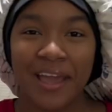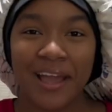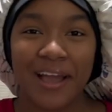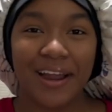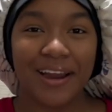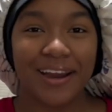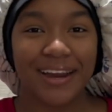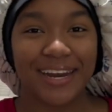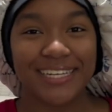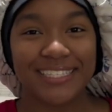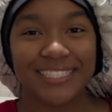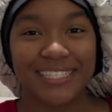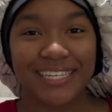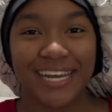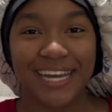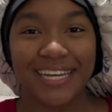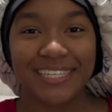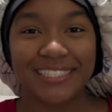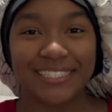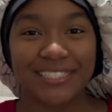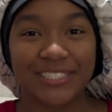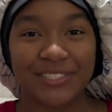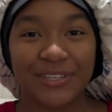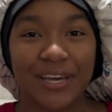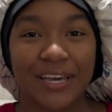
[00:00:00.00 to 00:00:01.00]
I Alright you guys,
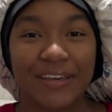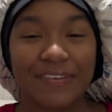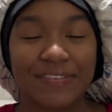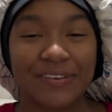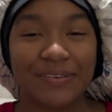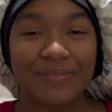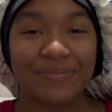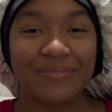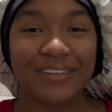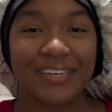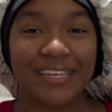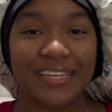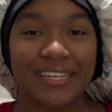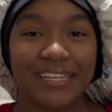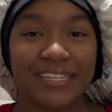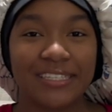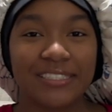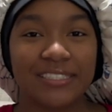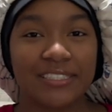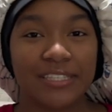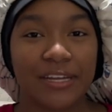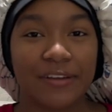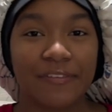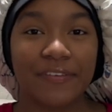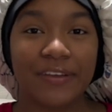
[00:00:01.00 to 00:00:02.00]
so I have completed
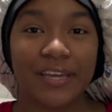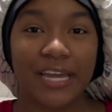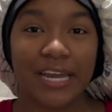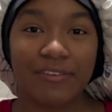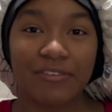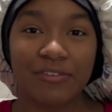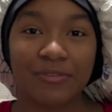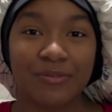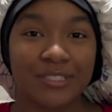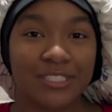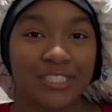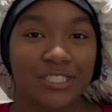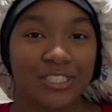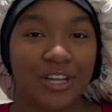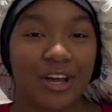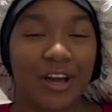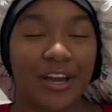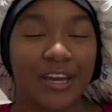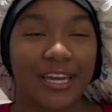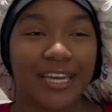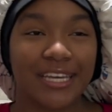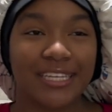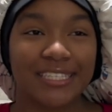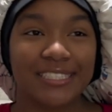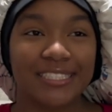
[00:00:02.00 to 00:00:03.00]
stuffing everyone's
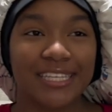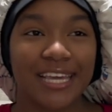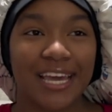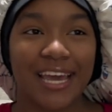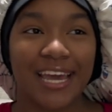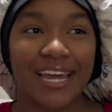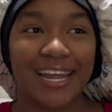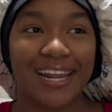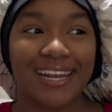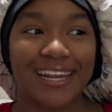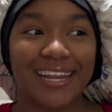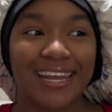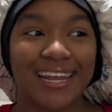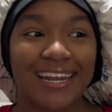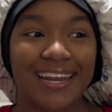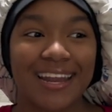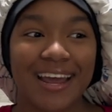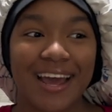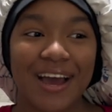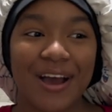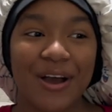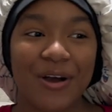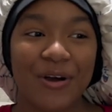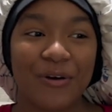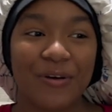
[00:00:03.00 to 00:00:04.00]
stockings and
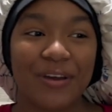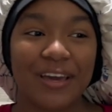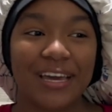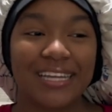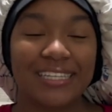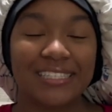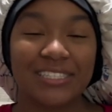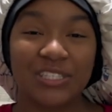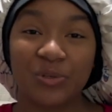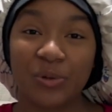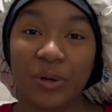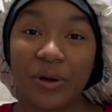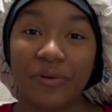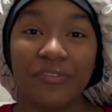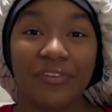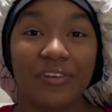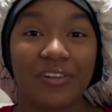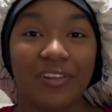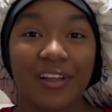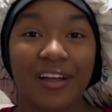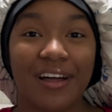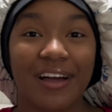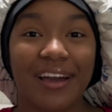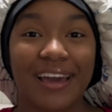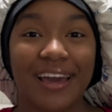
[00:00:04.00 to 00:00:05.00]
now it's 12
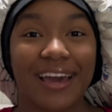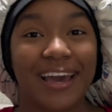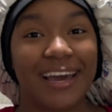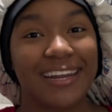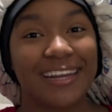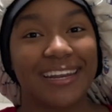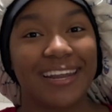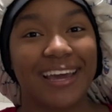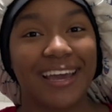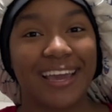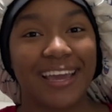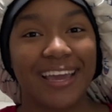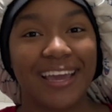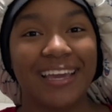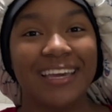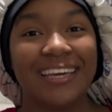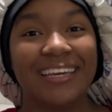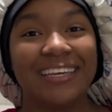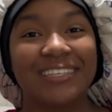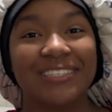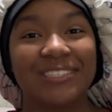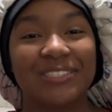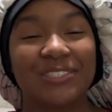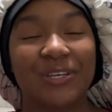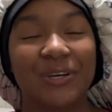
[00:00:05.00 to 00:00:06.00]
o'clock at night.
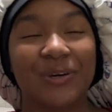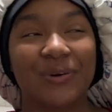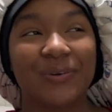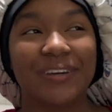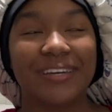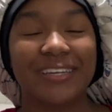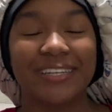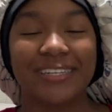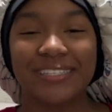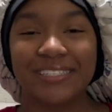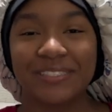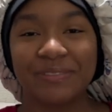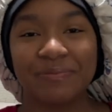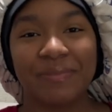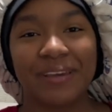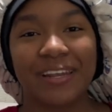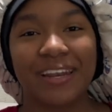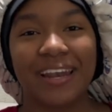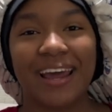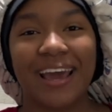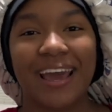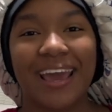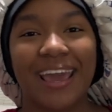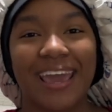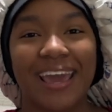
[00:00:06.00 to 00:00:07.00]
So it is
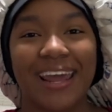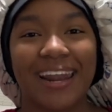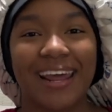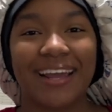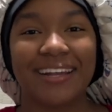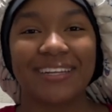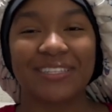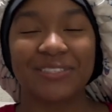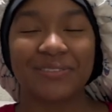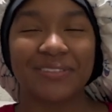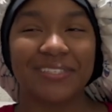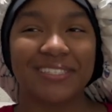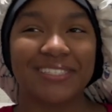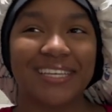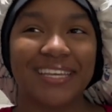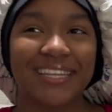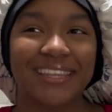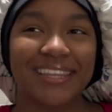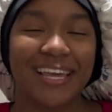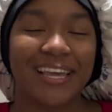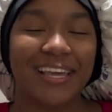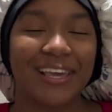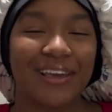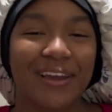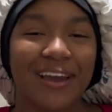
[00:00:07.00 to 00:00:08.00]
midnight and I just want to say
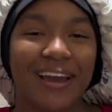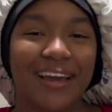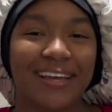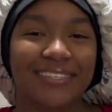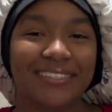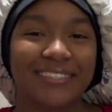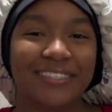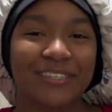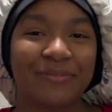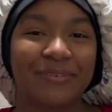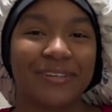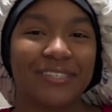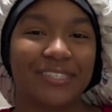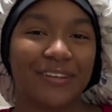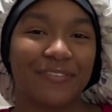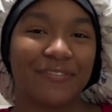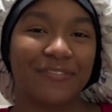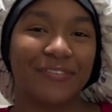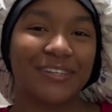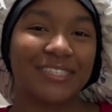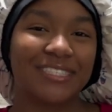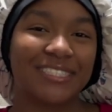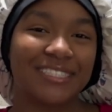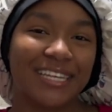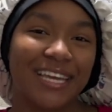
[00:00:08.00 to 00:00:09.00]
thank you guys so much
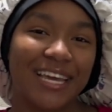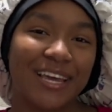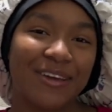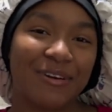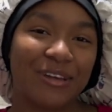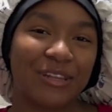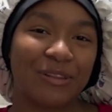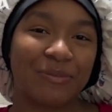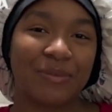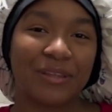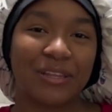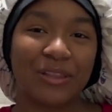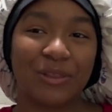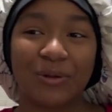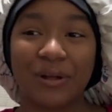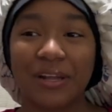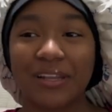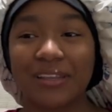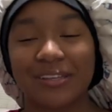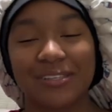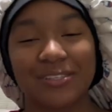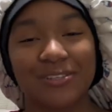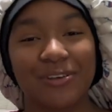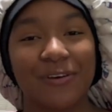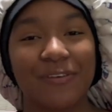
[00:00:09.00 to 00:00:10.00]
for staying with me throughout
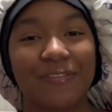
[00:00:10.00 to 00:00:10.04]
this whole